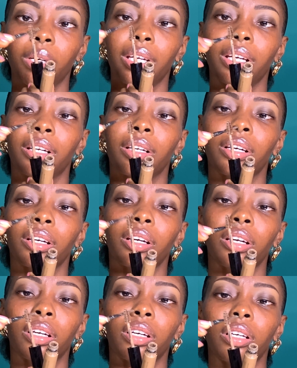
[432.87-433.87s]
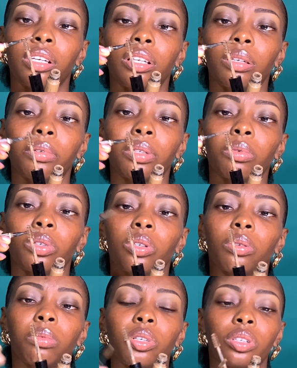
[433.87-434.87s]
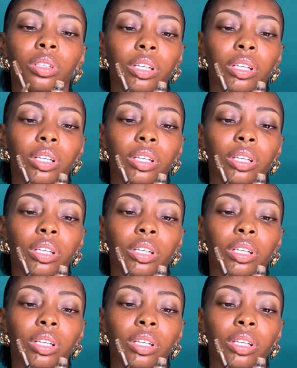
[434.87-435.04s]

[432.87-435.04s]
I like light brows, hence